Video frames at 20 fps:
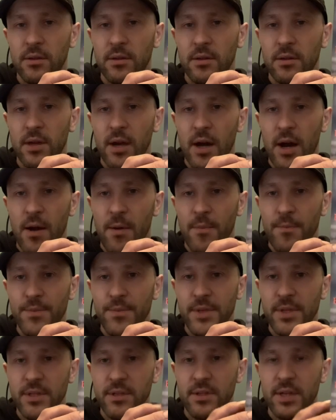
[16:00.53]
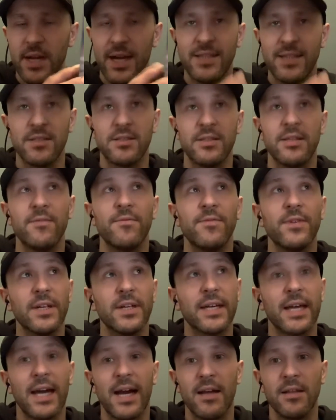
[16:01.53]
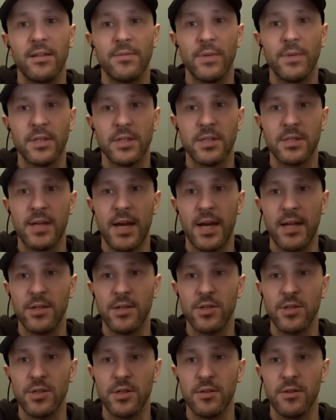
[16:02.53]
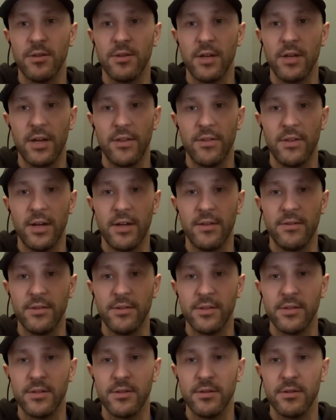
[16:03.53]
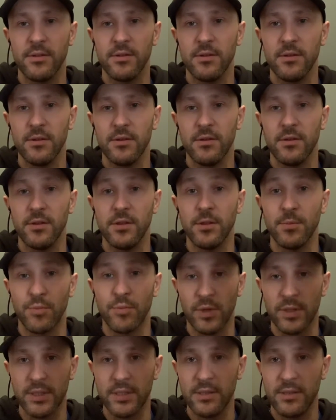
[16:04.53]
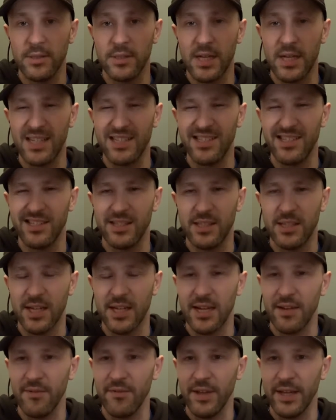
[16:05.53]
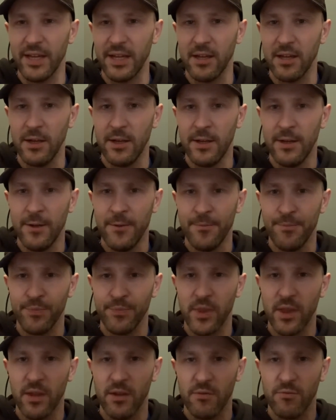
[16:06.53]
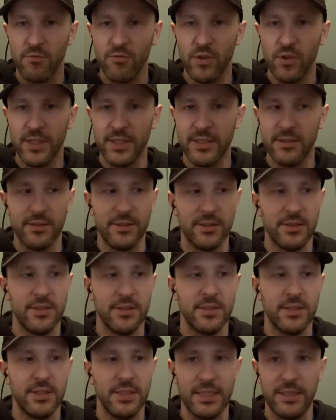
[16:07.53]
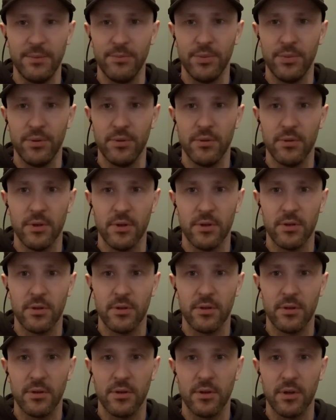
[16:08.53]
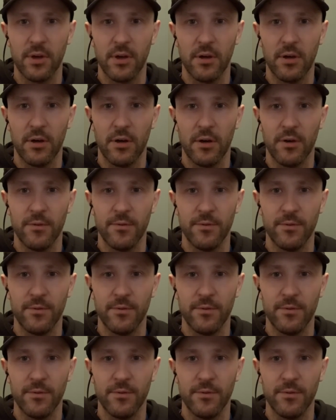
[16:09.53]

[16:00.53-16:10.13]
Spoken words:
I just didn't feel like it had as much tension and the brilliance and the kind of like really deep look of